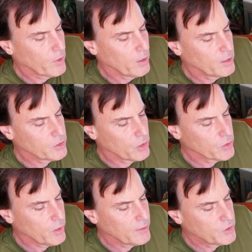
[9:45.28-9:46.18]
This
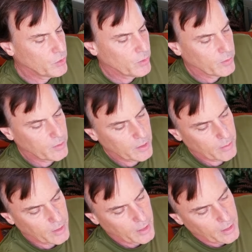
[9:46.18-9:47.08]
also gives you
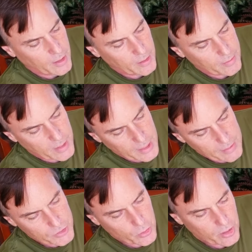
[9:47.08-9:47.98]

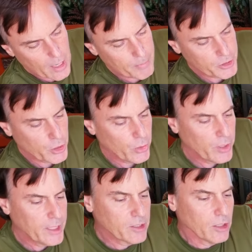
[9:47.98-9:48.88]
the
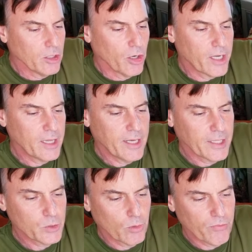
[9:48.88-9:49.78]
opportunity to look at the
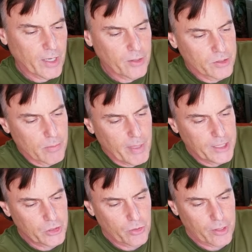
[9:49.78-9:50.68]
actual feathers and make
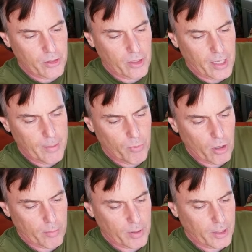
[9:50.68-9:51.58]
sure that they're aligned
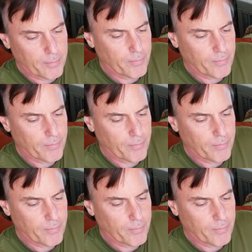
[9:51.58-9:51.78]
properly.